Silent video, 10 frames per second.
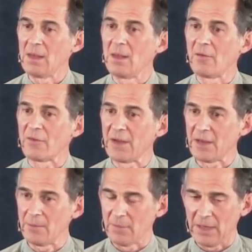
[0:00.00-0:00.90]
A
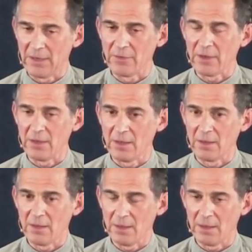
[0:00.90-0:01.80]
finite mind,
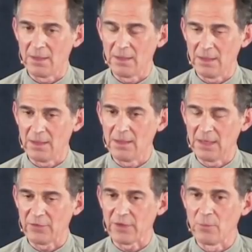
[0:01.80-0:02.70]

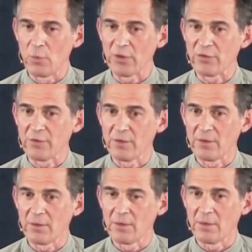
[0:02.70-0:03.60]
yes, in which
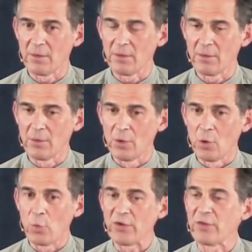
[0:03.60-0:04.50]

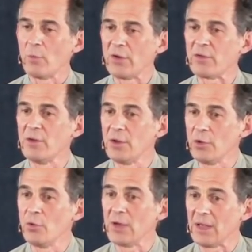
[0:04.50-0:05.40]

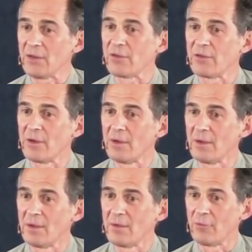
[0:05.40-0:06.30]
knew its
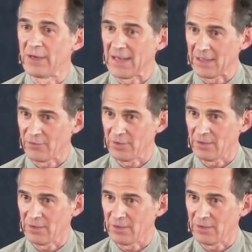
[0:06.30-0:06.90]
reality.